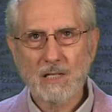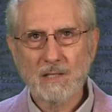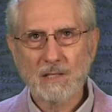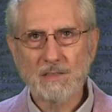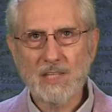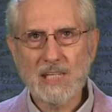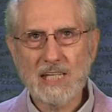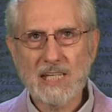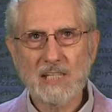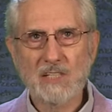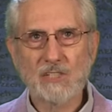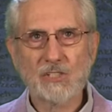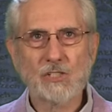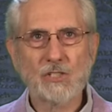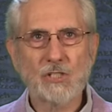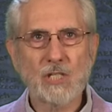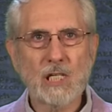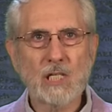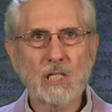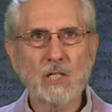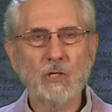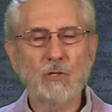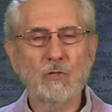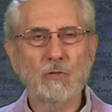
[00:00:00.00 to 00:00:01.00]
the
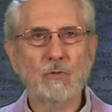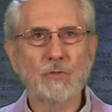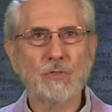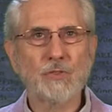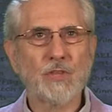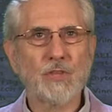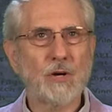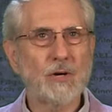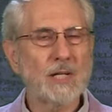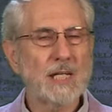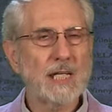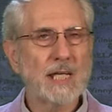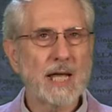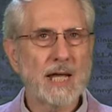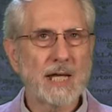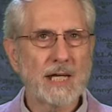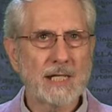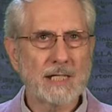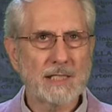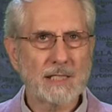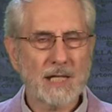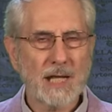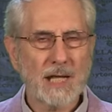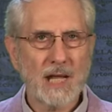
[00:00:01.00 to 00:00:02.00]
Ezekiel
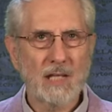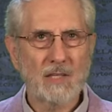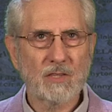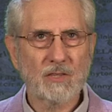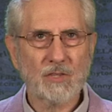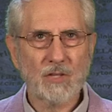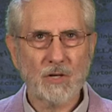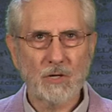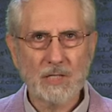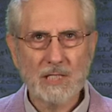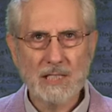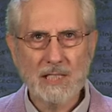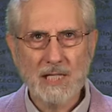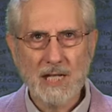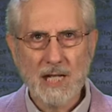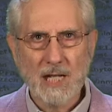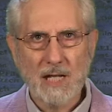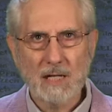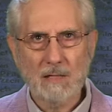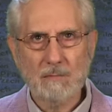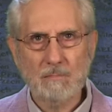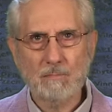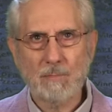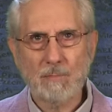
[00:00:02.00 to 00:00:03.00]
38 and
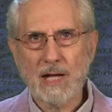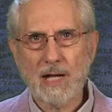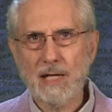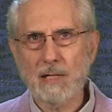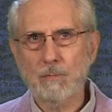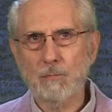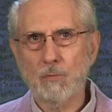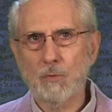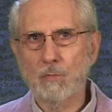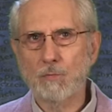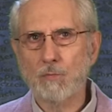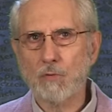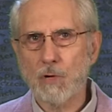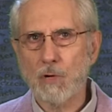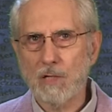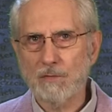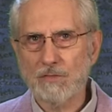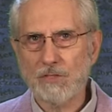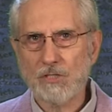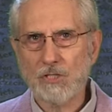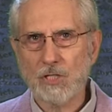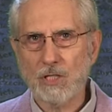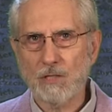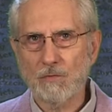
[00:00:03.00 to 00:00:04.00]
39 Bible
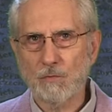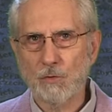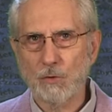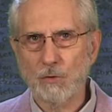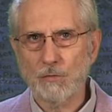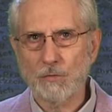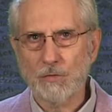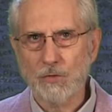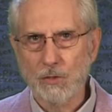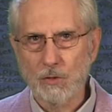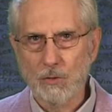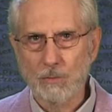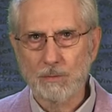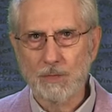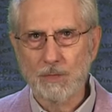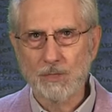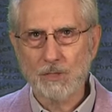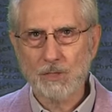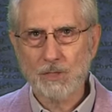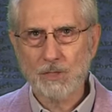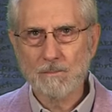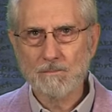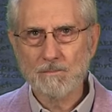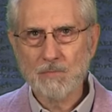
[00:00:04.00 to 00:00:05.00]
prophecy
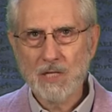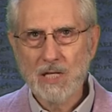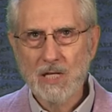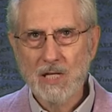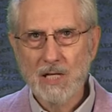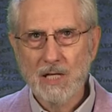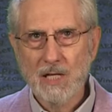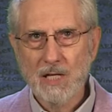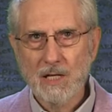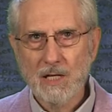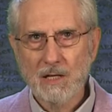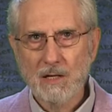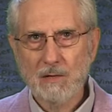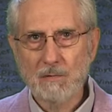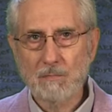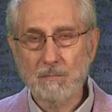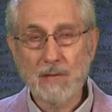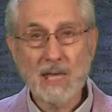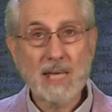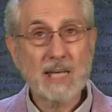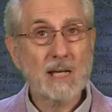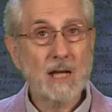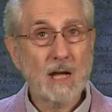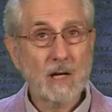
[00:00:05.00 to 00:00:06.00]
fulfillments.
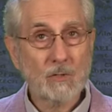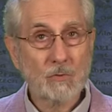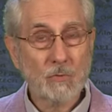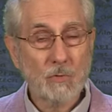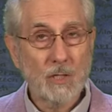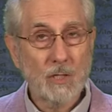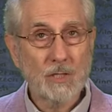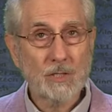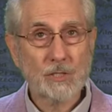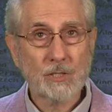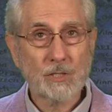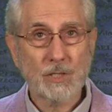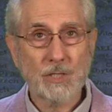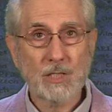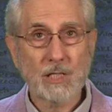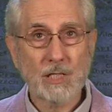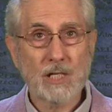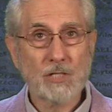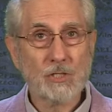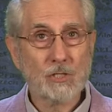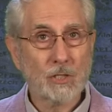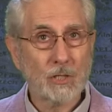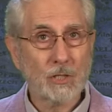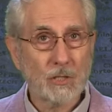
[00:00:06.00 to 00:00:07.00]
Magog Russia
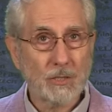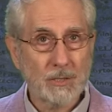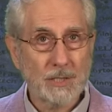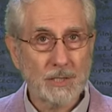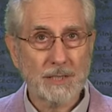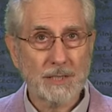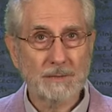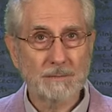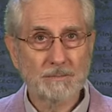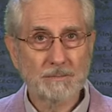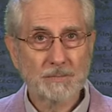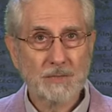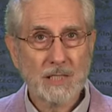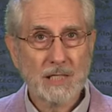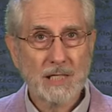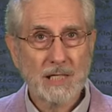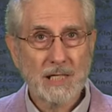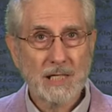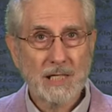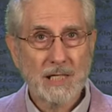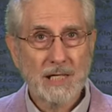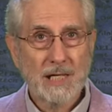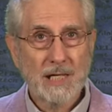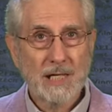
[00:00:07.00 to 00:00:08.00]
is learning
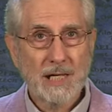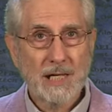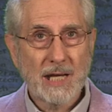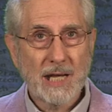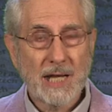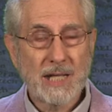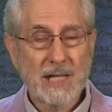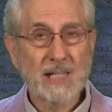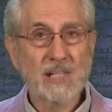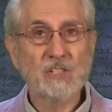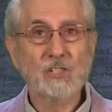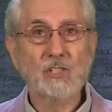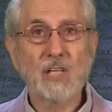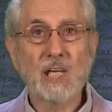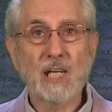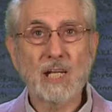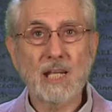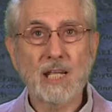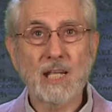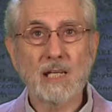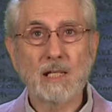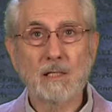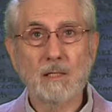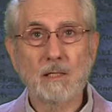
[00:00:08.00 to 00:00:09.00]
and is
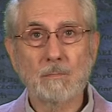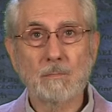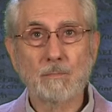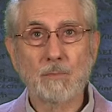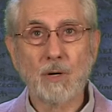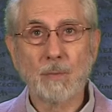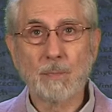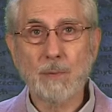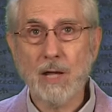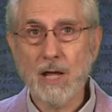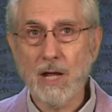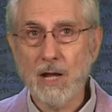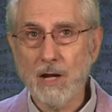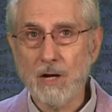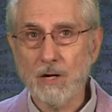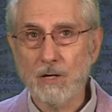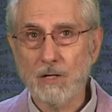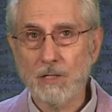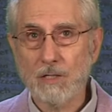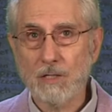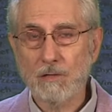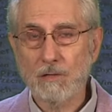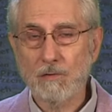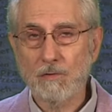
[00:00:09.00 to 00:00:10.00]
getting
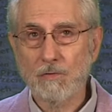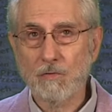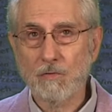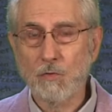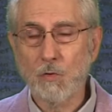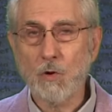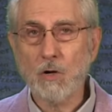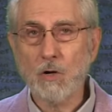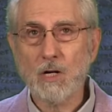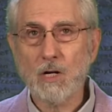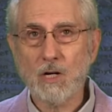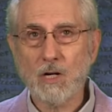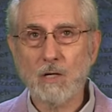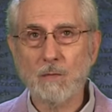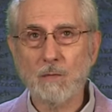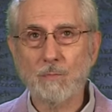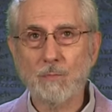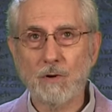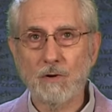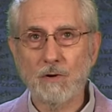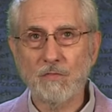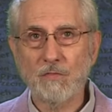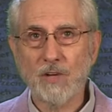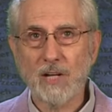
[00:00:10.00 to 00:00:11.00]
prepared for her
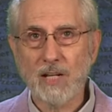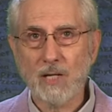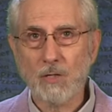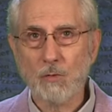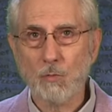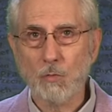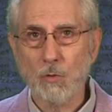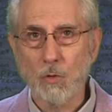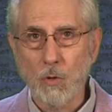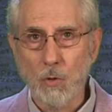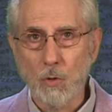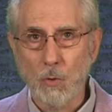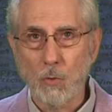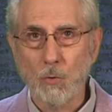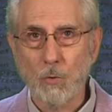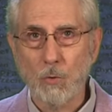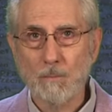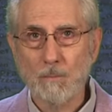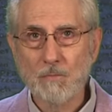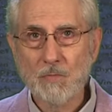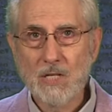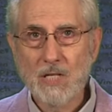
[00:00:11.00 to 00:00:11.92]
prophetic role.